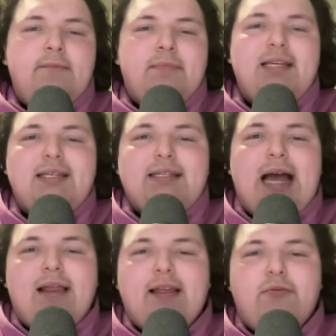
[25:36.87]
He did
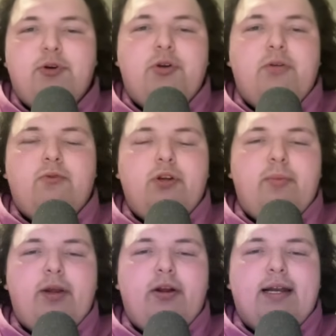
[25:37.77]
not let Rudy
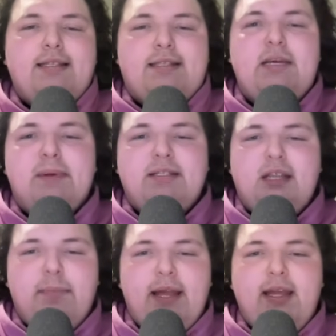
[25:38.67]
Gobert get as deep into
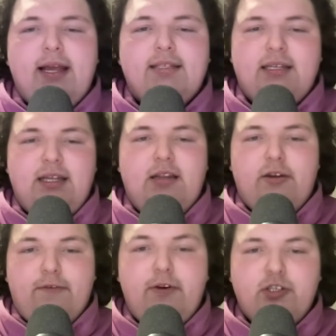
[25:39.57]
the paint as he did in
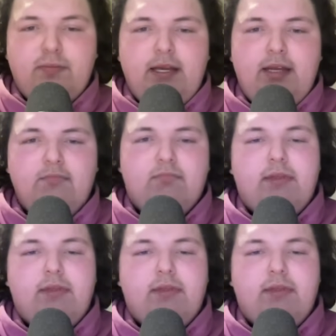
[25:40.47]
their first meeting.